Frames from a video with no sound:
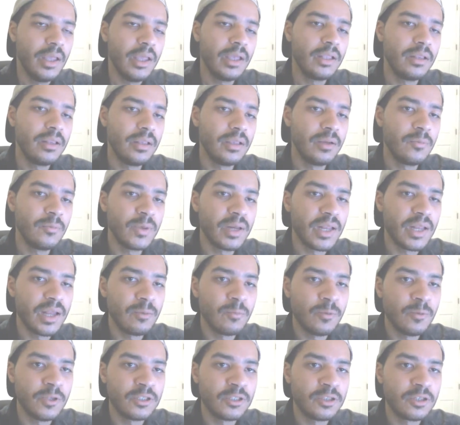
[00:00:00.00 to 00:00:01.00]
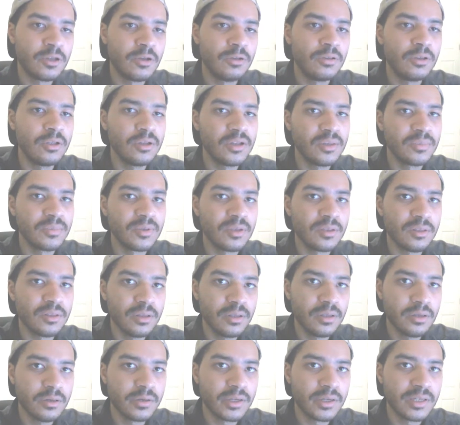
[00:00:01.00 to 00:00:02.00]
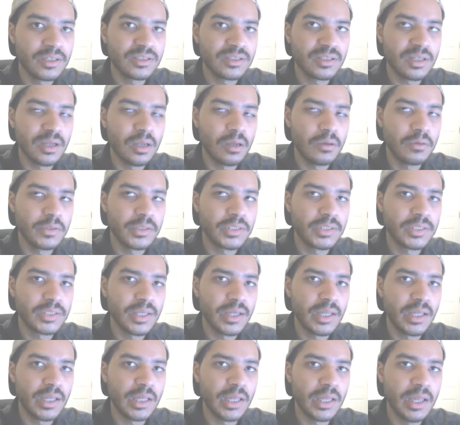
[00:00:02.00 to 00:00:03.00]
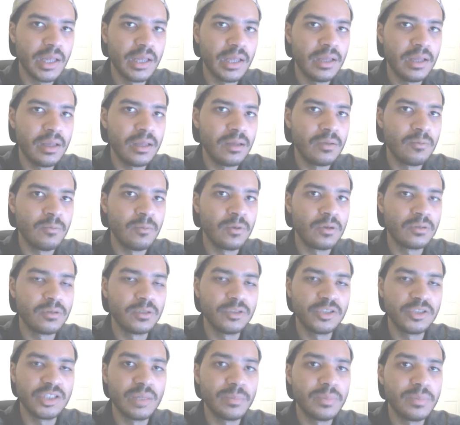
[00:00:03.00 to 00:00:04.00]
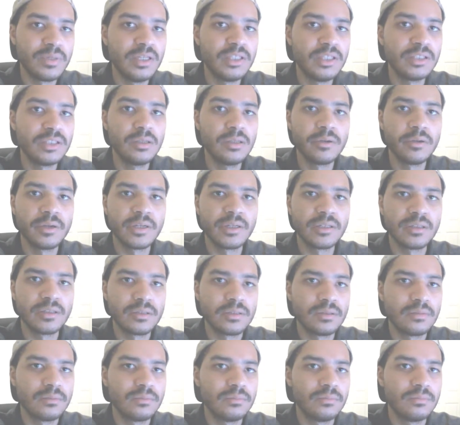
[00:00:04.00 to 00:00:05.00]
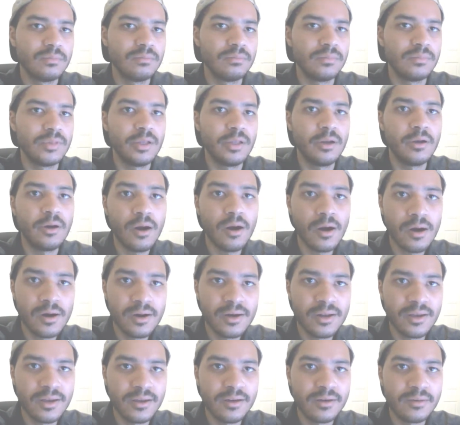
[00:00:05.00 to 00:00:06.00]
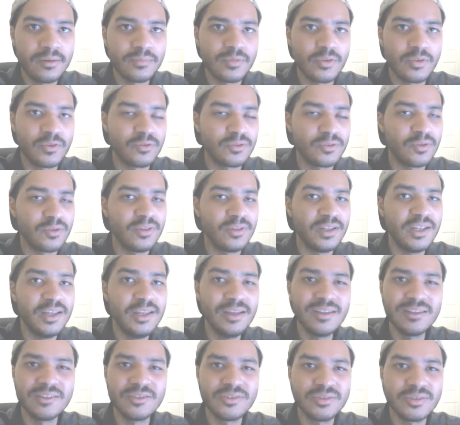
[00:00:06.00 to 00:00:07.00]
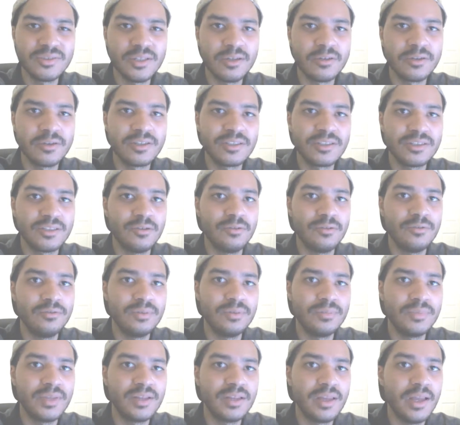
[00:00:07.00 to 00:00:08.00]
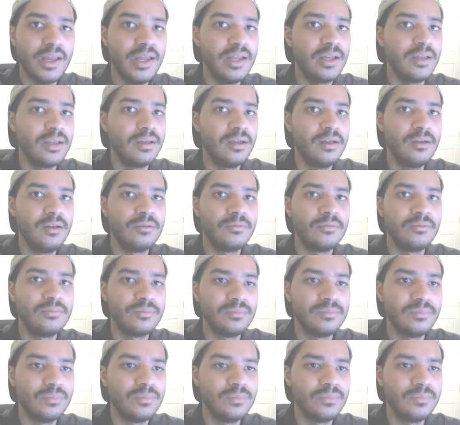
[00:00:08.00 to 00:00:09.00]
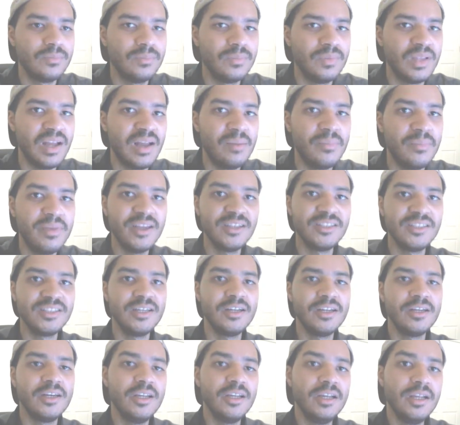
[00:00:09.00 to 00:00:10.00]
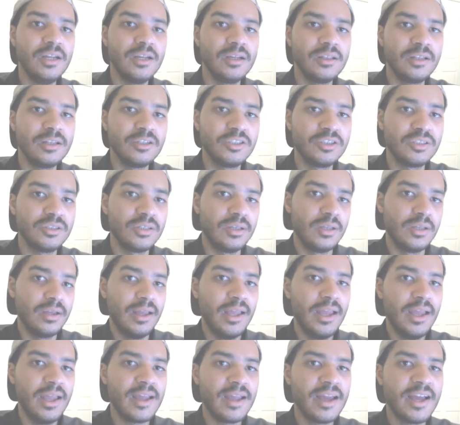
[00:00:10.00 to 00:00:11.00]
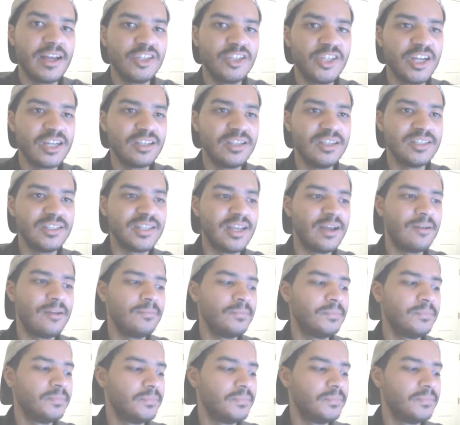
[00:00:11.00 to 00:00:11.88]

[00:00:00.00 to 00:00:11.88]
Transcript: And then when I went to go look up the lyrics, I was like, hey, where are the Japanese lyrics? There are none. There's only English lyrics. So I'm like, hey, oh, Namie singing English hey, I gotta check this out.